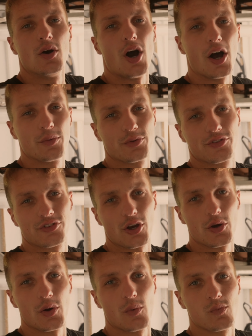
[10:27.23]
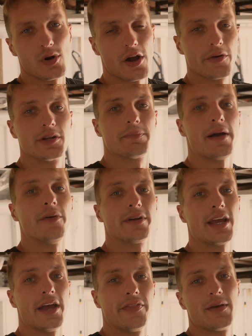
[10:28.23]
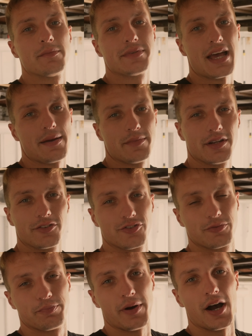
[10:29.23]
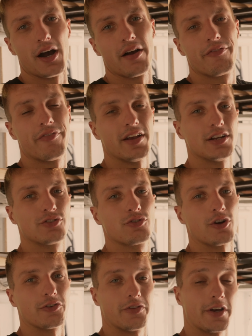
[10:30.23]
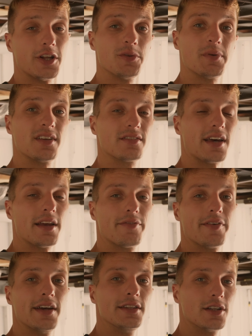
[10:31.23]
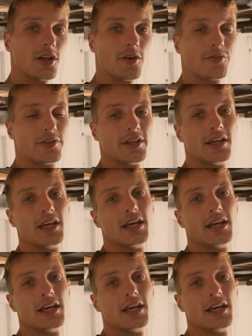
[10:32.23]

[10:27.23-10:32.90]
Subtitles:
I was so worried about getting them damaged, but fingers crossed they're going to be safe in the loft.